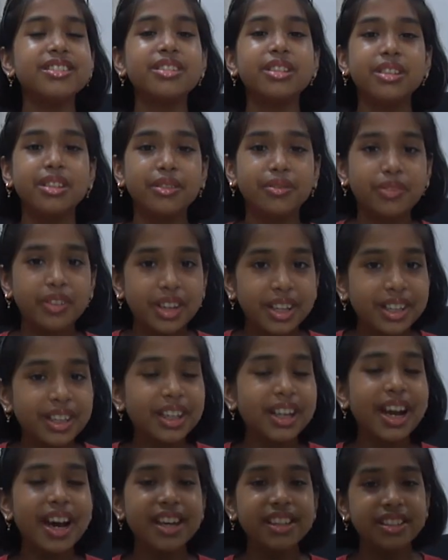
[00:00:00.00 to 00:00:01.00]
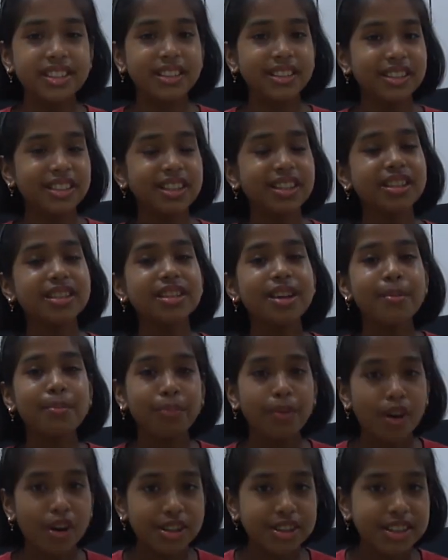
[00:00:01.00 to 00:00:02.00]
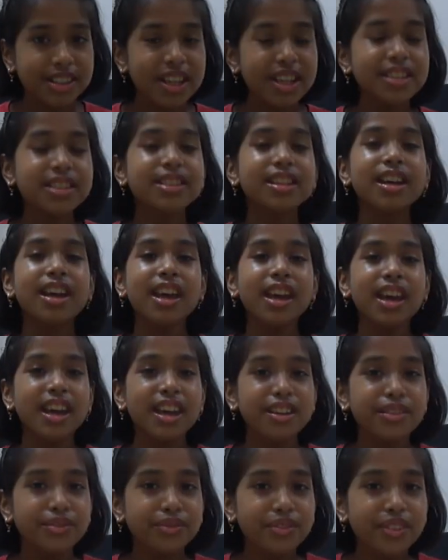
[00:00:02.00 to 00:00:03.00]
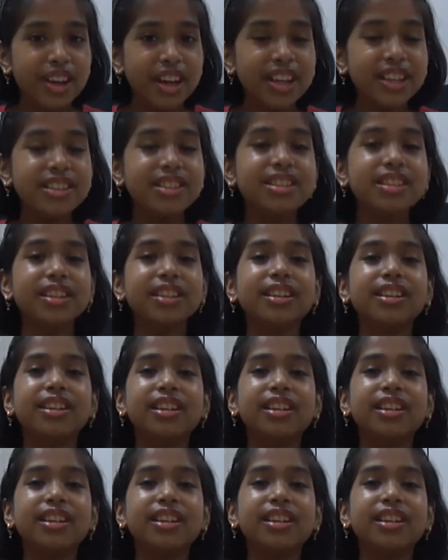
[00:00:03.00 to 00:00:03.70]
So the fertilization is a process in which